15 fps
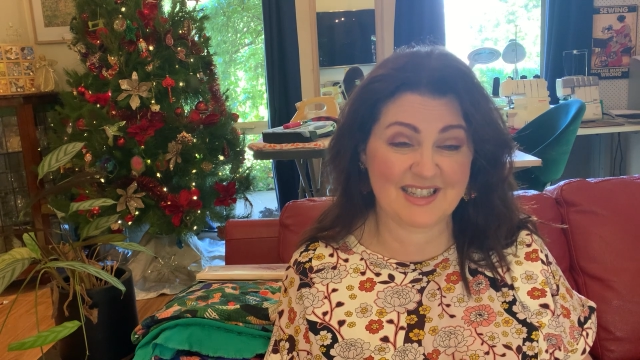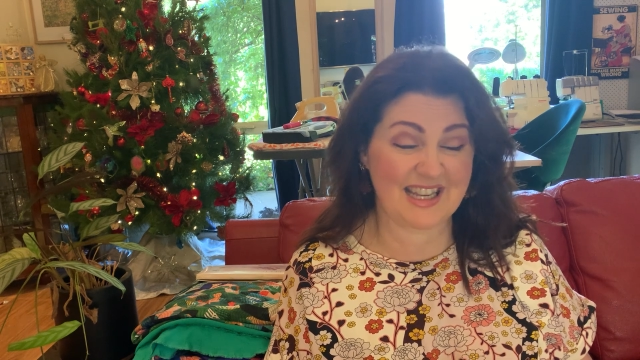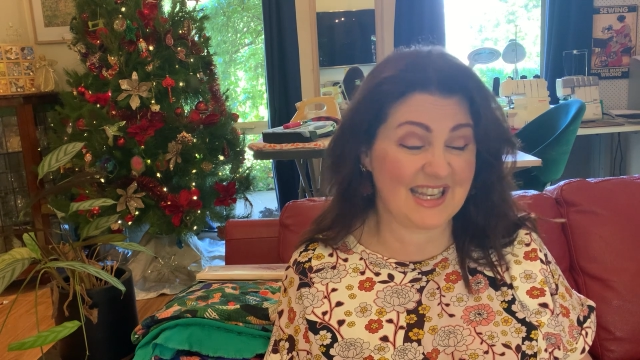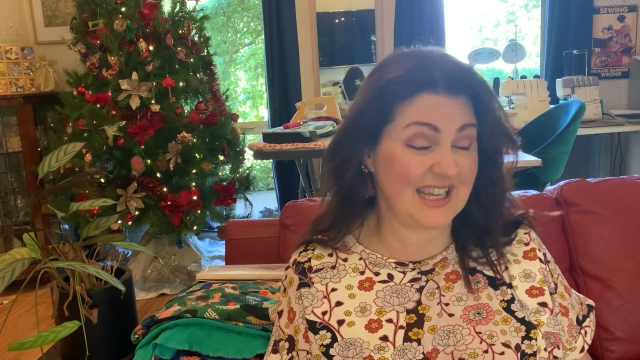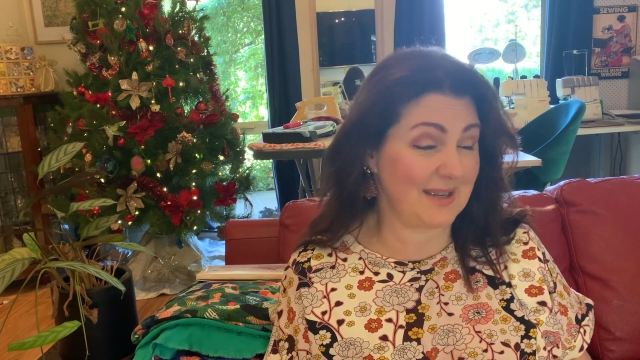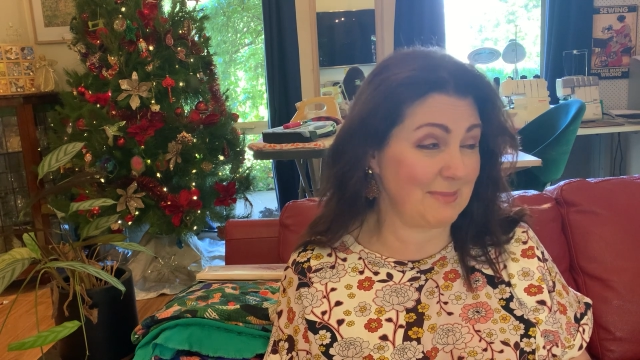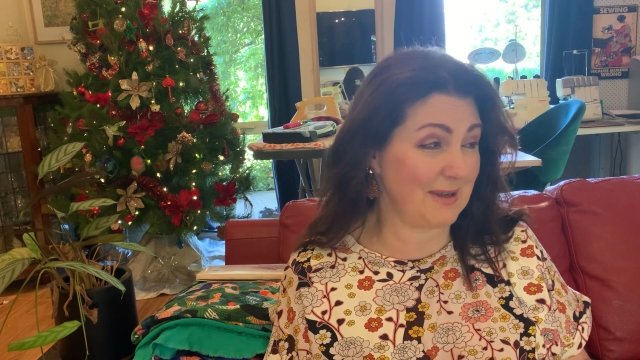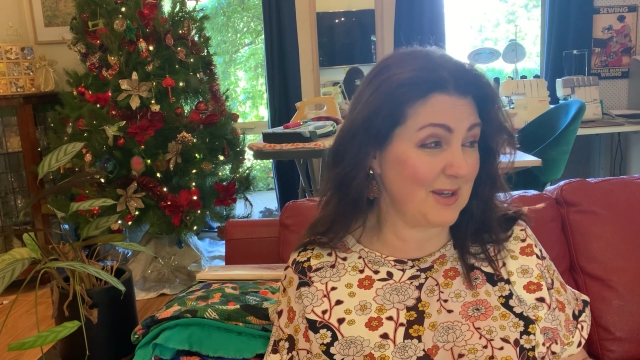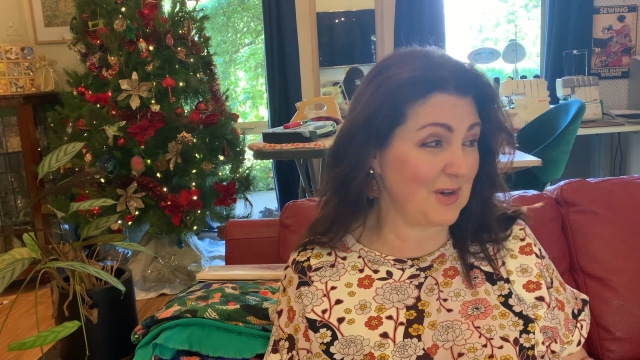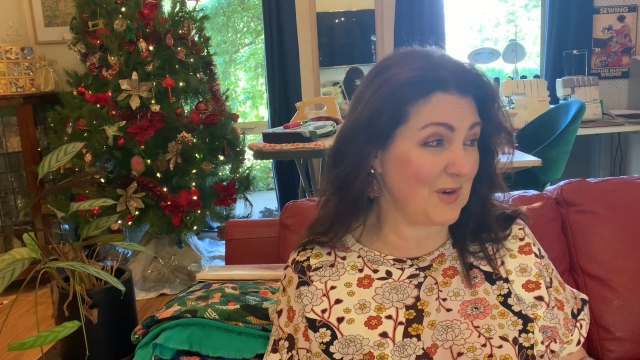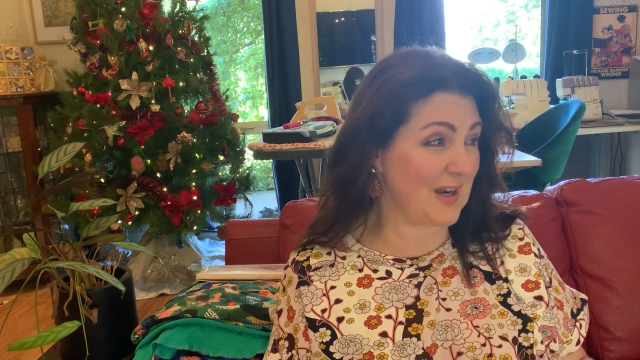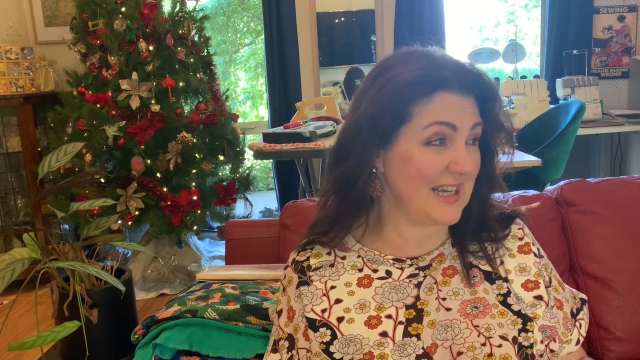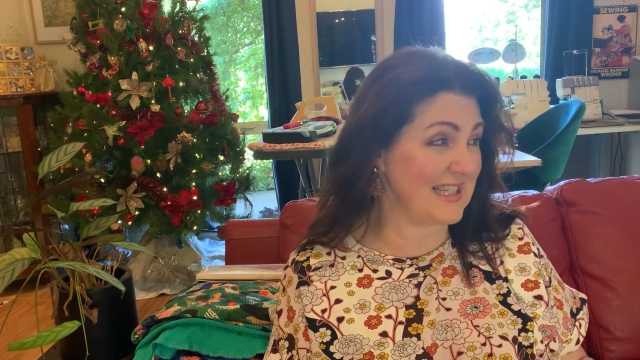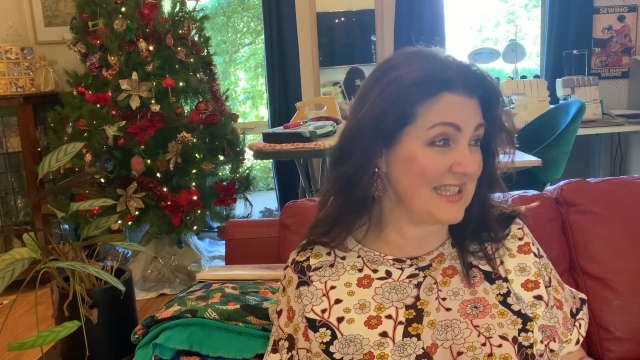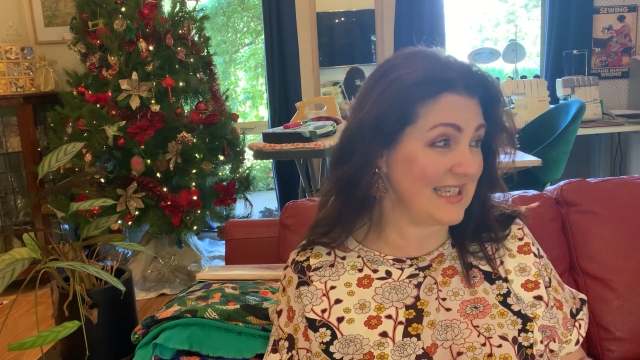getting a bit
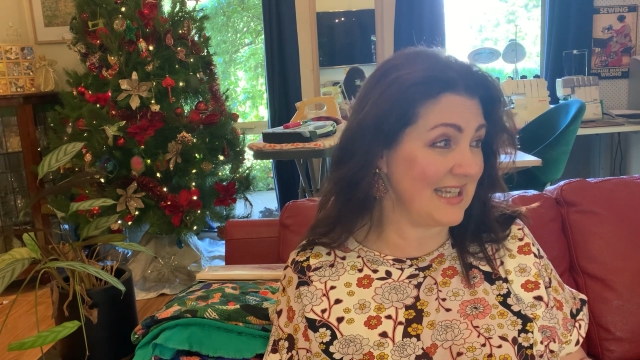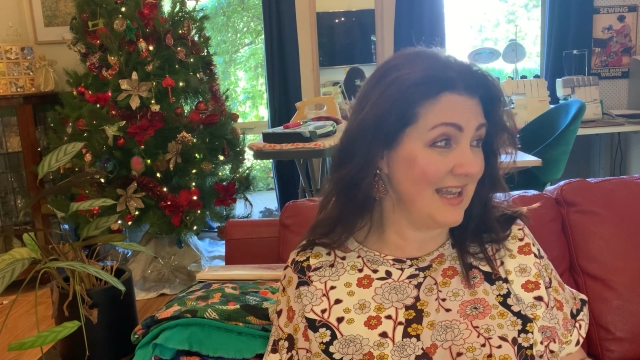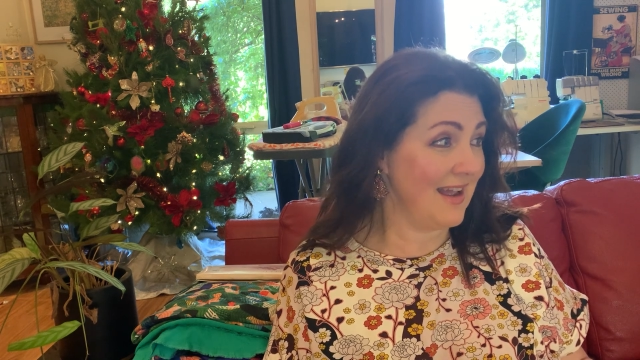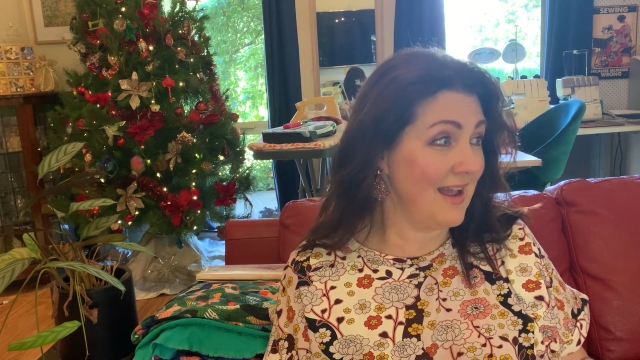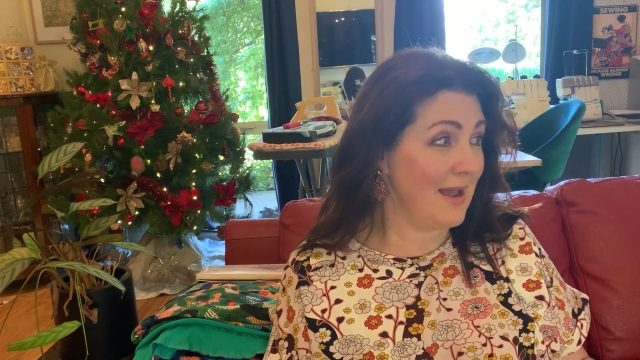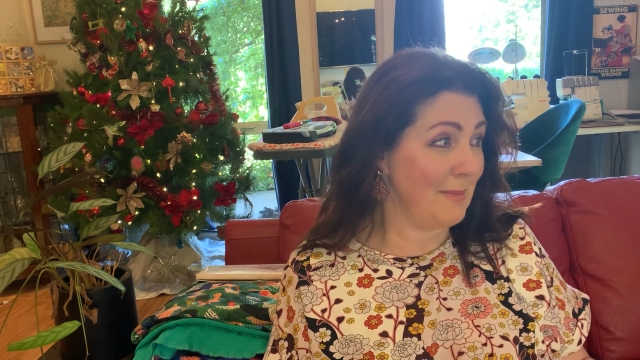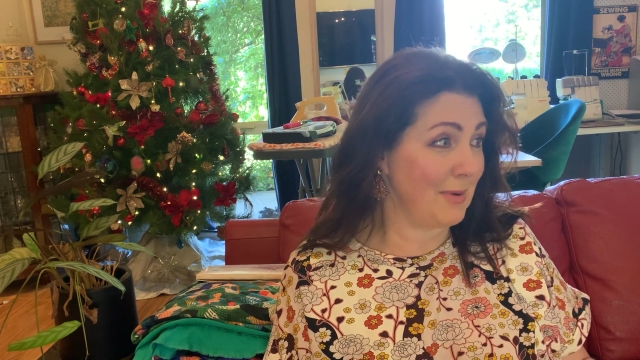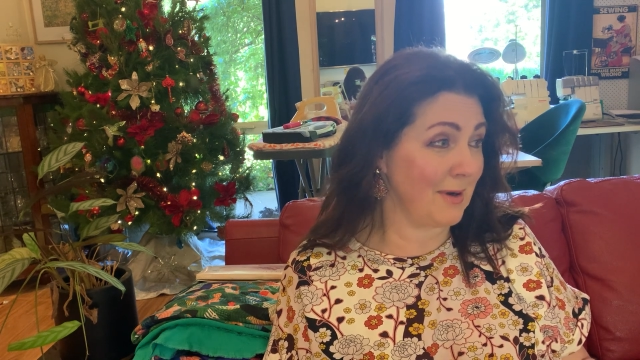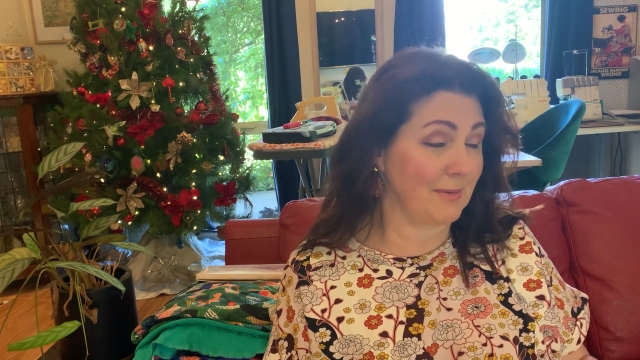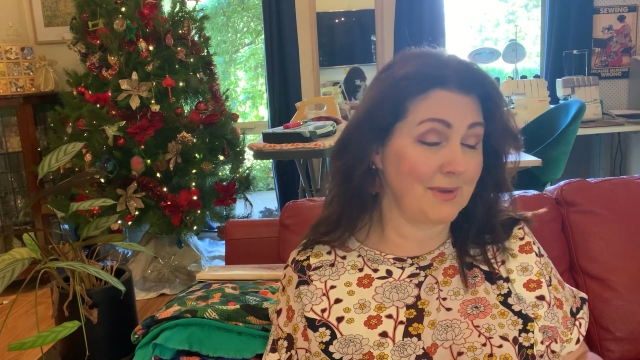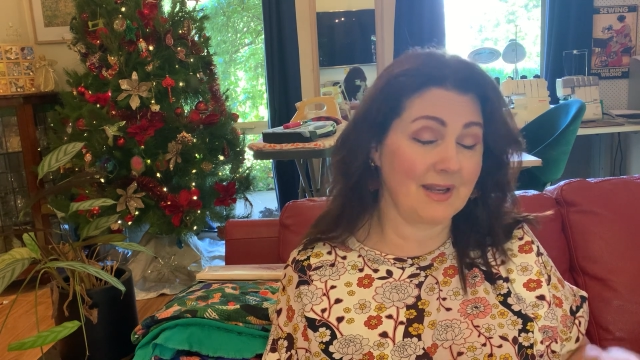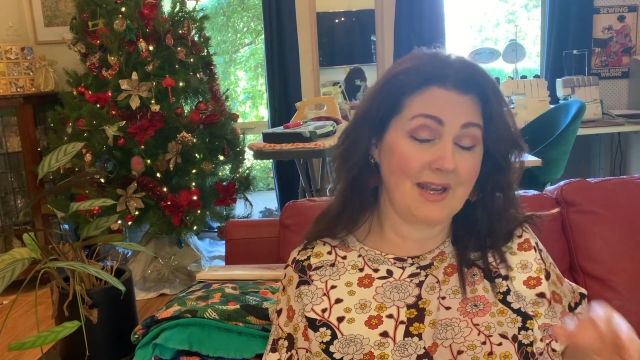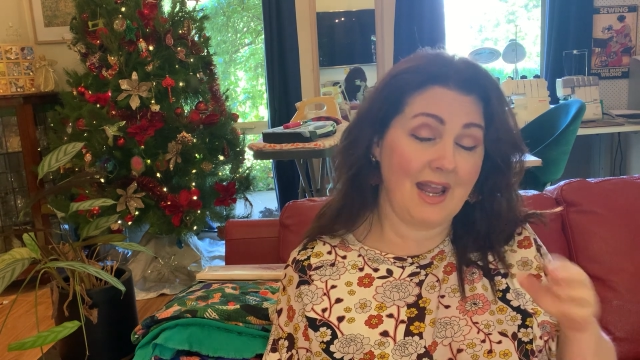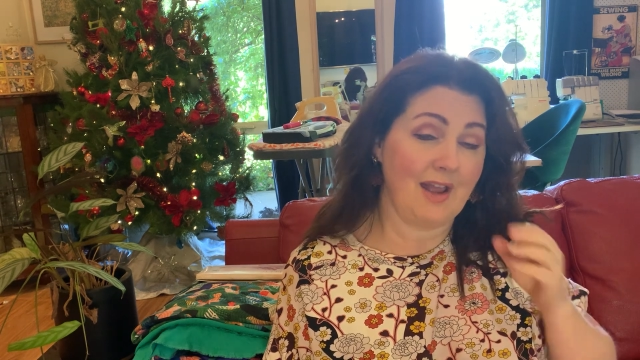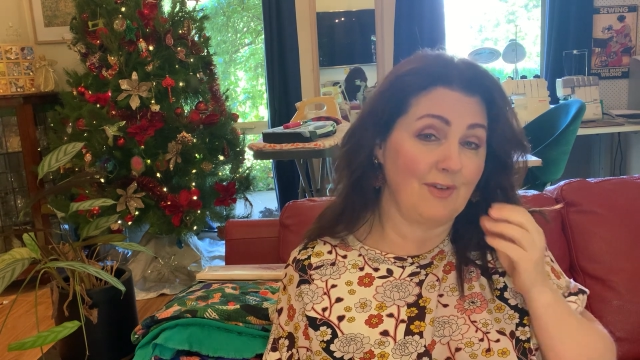crazy, but I'm
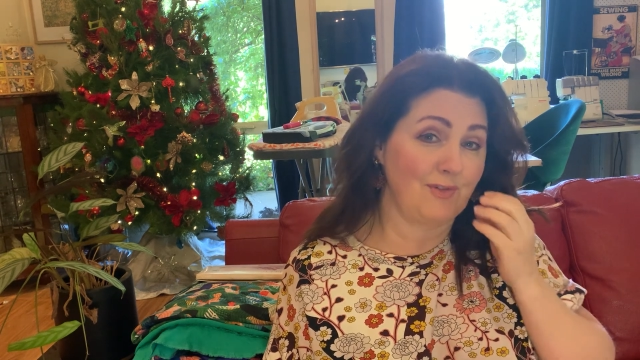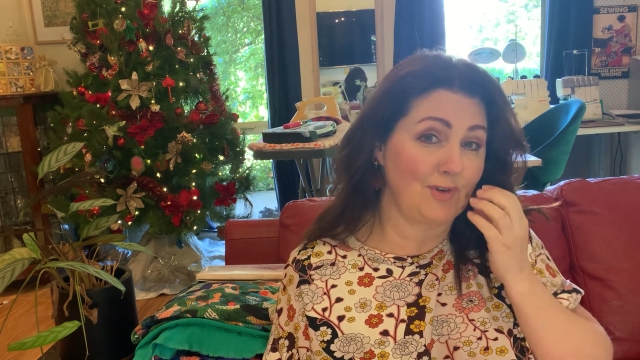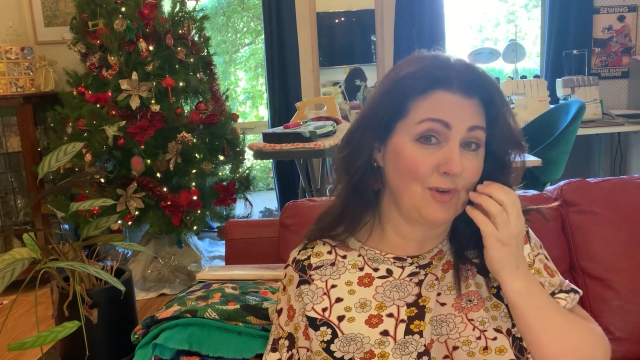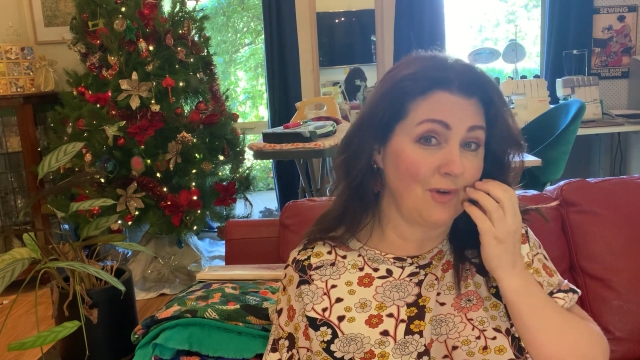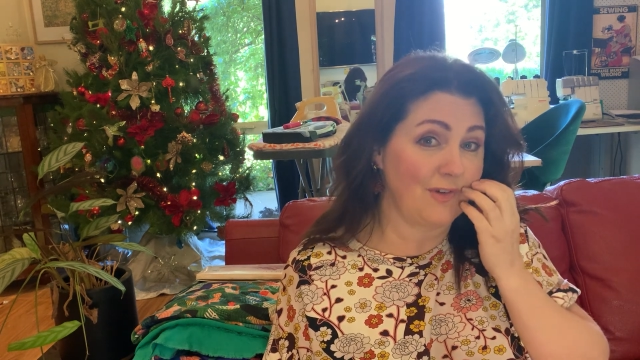going to have to.